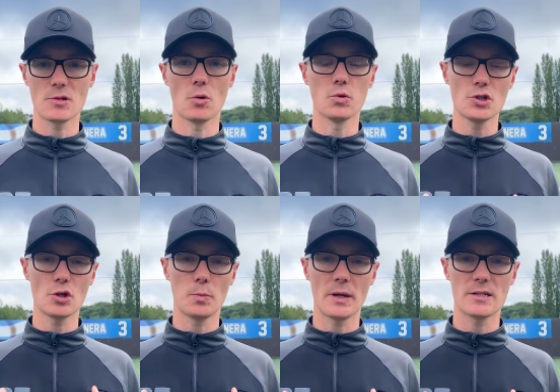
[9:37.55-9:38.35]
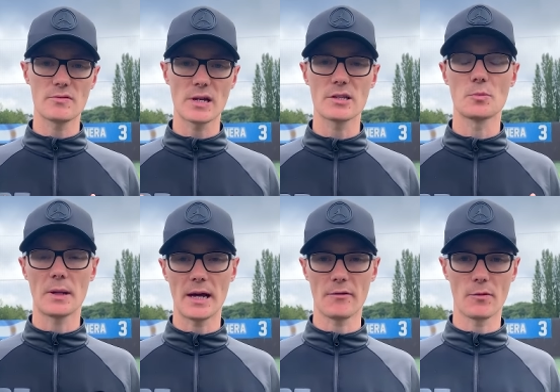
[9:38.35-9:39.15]
or once your players have started to
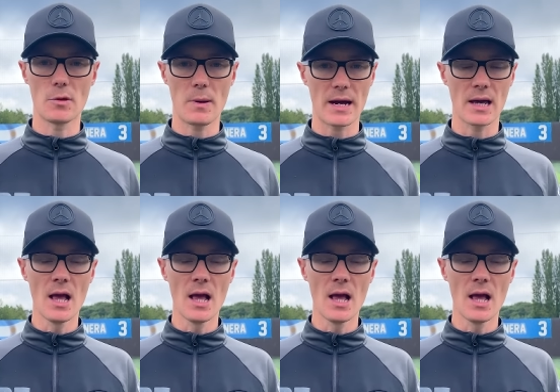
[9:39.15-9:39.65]
play out from the back,